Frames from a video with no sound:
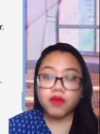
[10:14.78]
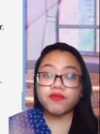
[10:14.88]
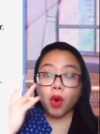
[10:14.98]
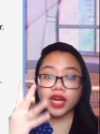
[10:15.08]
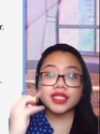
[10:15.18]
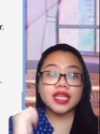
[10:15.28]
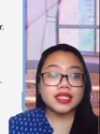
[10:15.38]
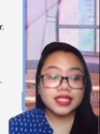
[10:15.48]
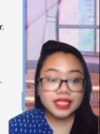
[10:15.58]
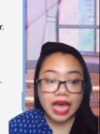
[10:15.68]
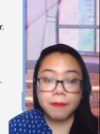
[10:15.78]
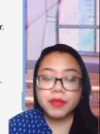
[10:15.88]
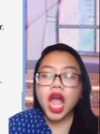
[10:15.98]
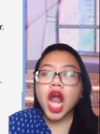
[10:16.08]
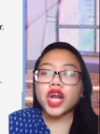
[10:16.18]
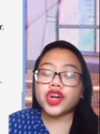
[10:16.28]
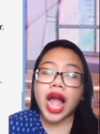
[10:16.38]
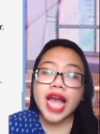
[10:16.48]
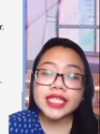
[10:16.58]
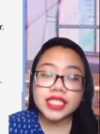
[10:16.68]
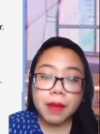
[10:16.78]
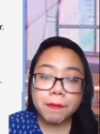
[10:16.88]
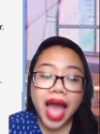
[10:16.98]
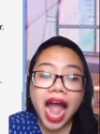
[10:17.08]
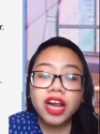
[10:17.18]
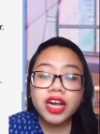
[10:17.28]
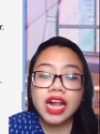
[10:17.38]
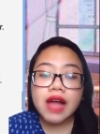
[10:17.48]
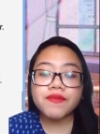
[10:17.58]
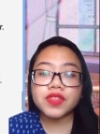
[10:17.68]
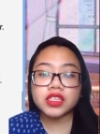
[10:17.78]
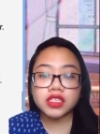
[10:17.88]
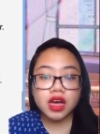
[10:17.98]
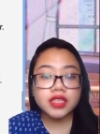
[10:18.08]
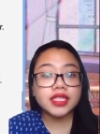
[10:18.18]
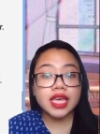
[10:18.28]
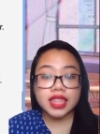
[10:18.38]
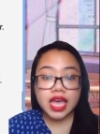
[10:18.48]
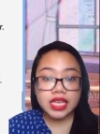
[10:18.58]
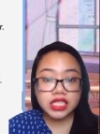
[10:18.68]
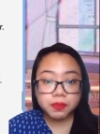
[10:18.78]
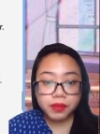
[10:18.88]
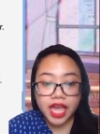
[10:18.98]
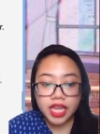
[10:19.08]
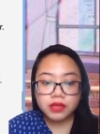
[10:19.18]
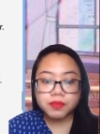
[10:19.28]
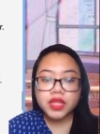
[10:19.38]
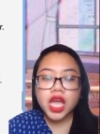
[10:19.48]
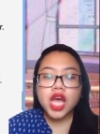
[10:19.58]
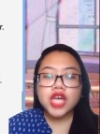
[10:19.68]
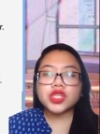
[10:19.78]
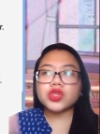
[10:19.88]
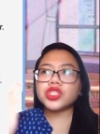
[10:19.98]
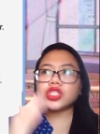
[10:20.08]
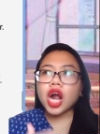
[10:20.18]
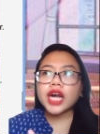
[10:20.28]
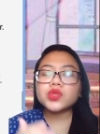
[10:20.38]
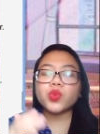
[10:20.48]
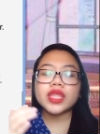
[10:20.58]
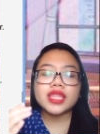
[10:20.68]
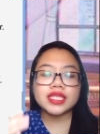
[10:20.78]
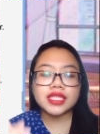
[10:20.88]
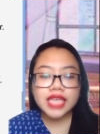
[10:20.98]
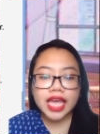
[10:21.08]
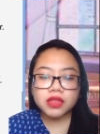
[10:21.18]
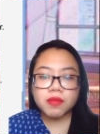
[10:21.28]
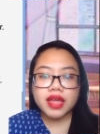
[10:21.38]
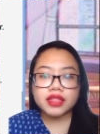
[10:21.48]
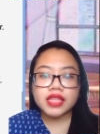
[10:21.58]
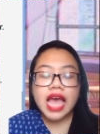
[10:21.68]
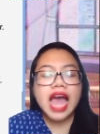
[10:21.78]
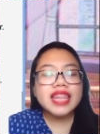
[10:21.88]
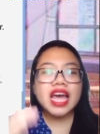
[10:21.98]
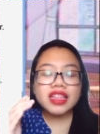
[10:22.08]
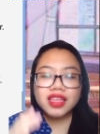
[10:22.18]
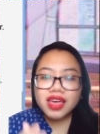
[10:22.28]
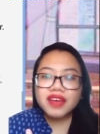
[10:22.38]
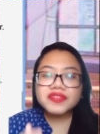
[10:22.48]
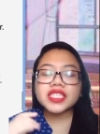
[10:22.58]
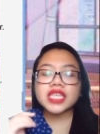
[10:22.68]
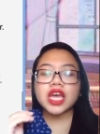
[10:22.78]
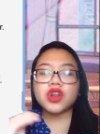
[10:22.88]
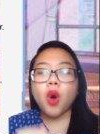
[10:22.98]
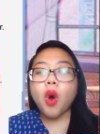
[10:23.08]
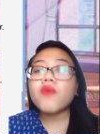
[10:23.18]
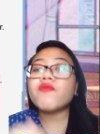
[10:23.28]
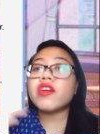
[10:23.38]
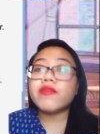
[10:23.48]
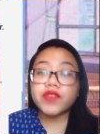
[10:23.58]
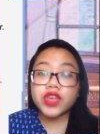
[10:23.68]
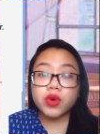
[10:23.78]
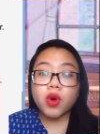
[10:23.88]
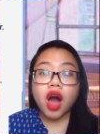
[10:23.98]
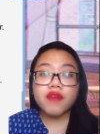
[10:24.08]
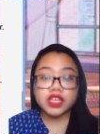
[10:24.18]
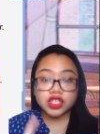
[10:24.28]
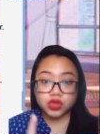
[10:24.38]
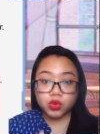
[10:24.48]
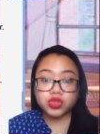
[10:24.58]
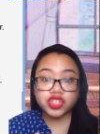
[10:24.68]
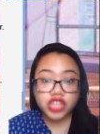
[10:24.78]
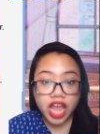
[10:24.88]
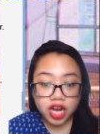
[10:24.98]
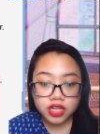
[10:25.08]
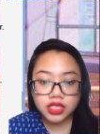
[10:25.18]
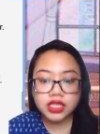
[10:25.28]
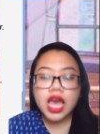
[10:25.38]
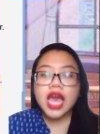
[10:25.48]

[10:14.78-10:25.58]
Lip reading: Fourth step, write a paragraph discussing the explain. So start with the statement that gives an overview of the two shares.